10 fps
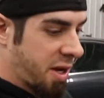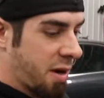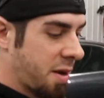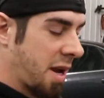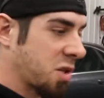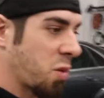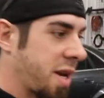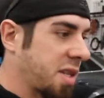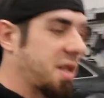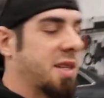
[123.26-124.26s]
here in the next
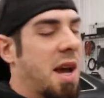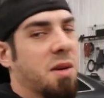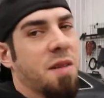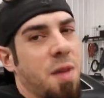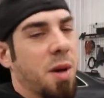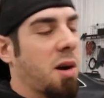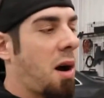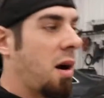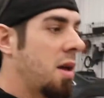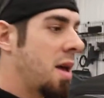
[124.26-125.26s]
week, sit down, give them a
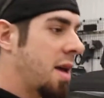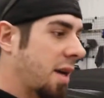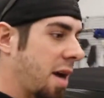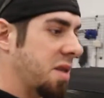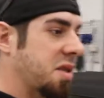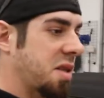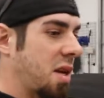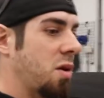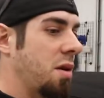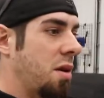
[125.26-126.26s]
call, kind of
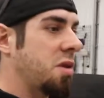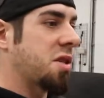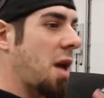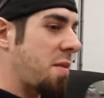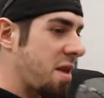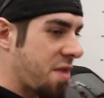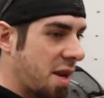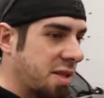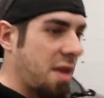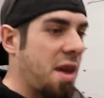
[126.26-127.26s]
see some of the
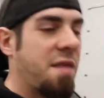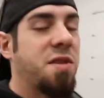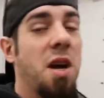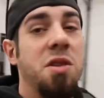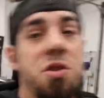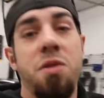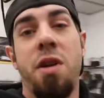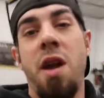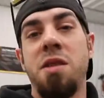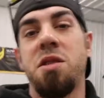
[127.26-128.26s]
things that they've done to
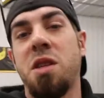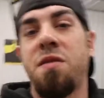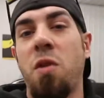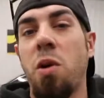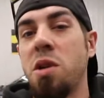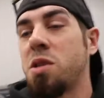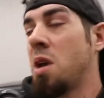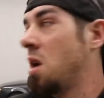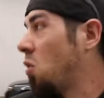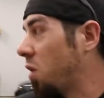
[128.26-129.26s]
their 964s
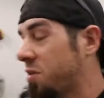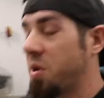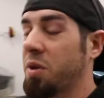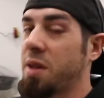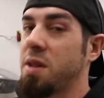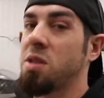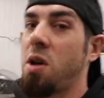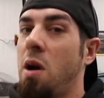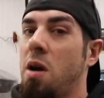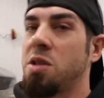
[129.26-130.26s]
with building these
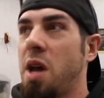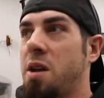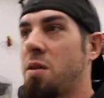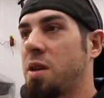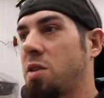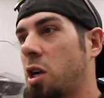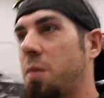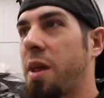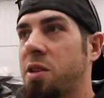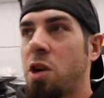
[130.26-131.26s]
cars. I know they talked
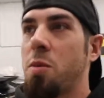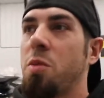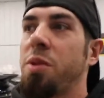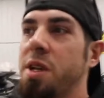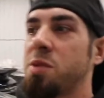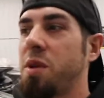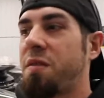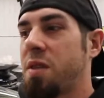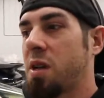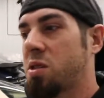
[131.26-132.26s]
about like turbo placement
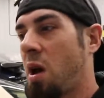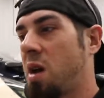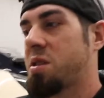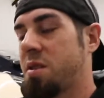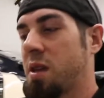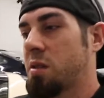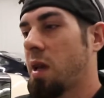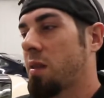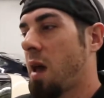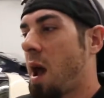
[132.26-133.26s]
for the exhaust, things
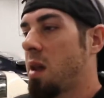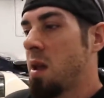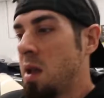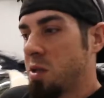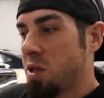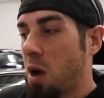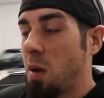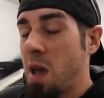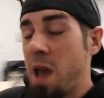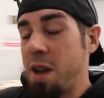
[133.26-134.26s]
like that.
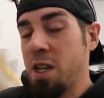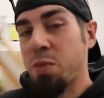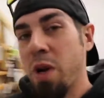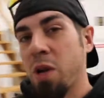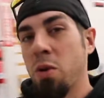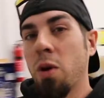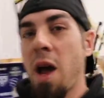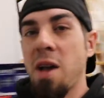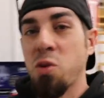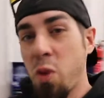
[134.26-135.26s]
So it is pretty cool
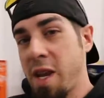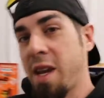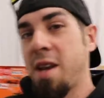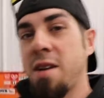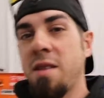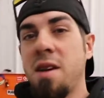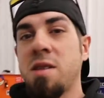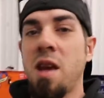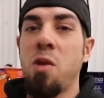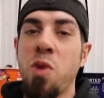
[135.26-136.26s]
as we get into
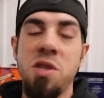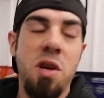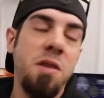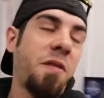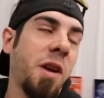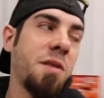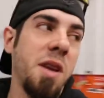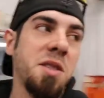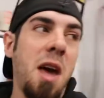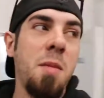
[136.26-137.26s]
this and we start to figure
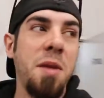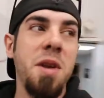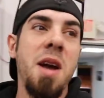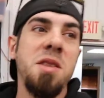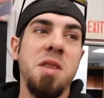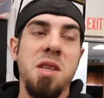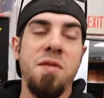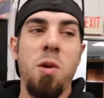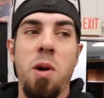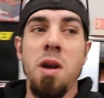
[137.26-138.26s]
things out about the
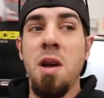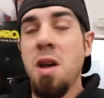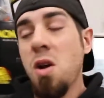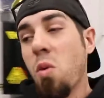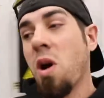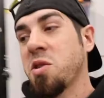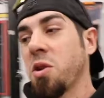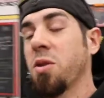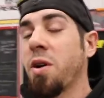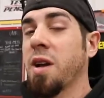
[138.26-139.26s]
964. We're
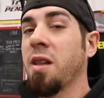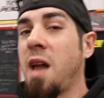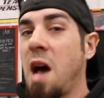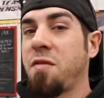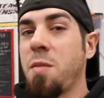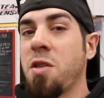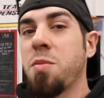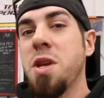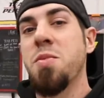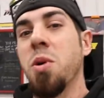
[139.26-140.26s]
also learning a lot from other
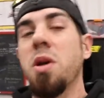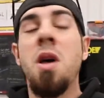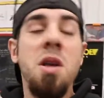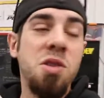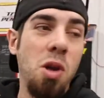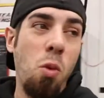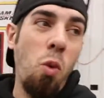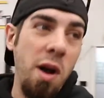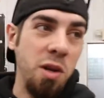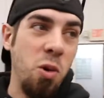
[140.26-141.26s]
people. So
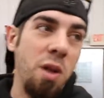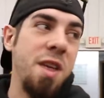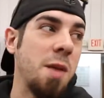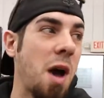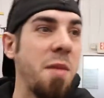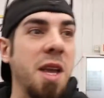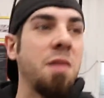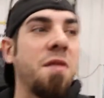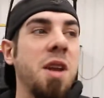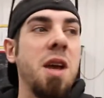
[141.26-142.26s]
one cool thing about
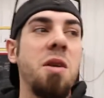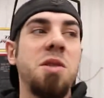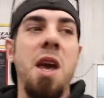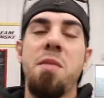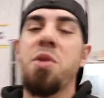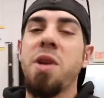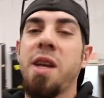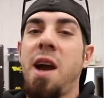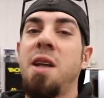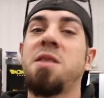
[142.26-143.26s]
making videos and putting
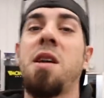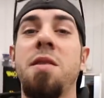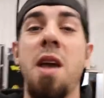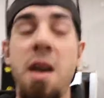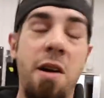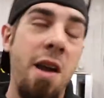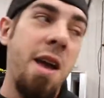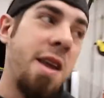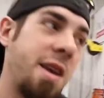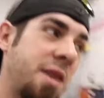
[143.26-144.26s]
content on the
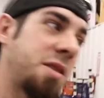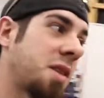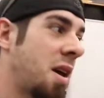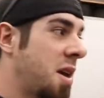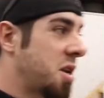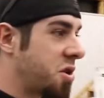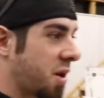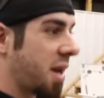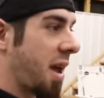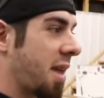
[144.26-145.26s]
internet is you
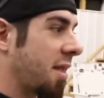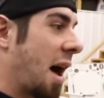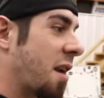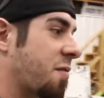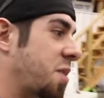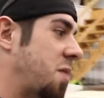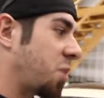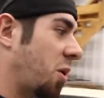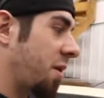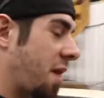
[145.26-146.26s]
get a lot of
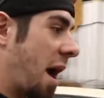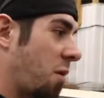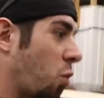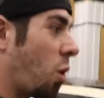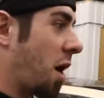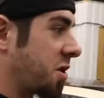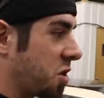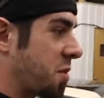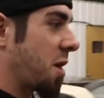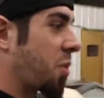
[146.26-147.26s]
people that want
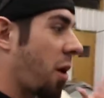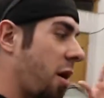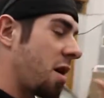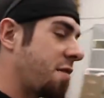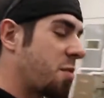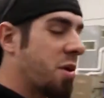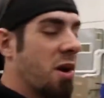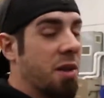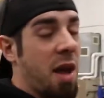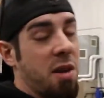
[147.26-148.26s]
to be a part of your
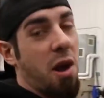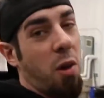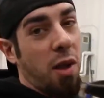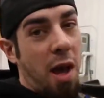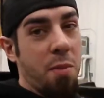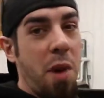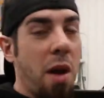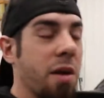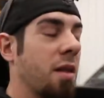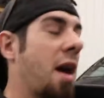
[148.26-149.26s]
build and know a lot
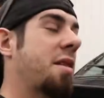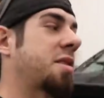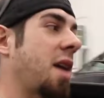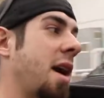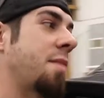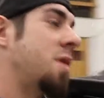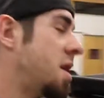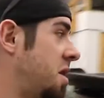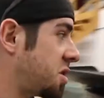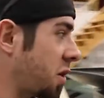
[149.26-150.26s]
about it a lot of the time.
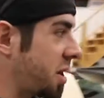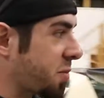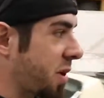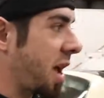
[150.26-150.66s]
So it is pretty